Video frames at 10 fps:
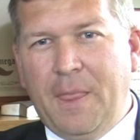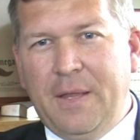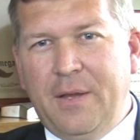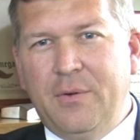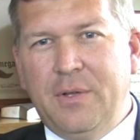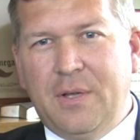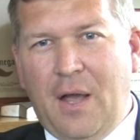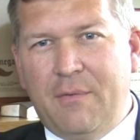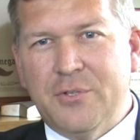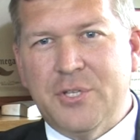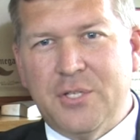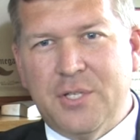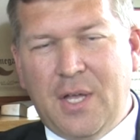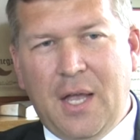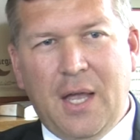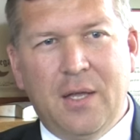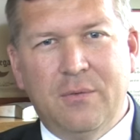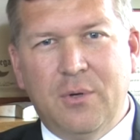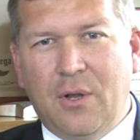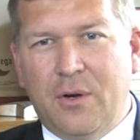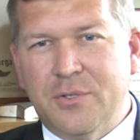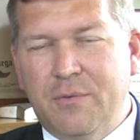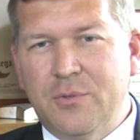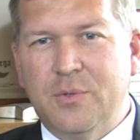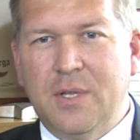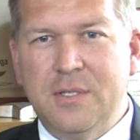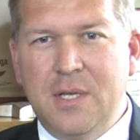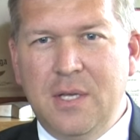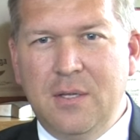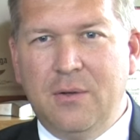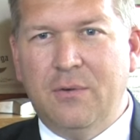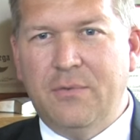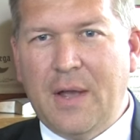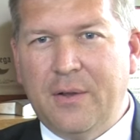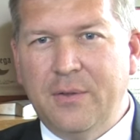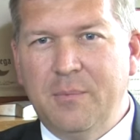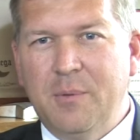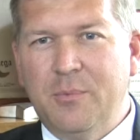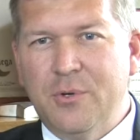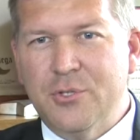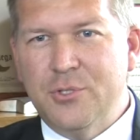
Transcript: and every conversation I had, regardless if it was with a dean or a faculty member or a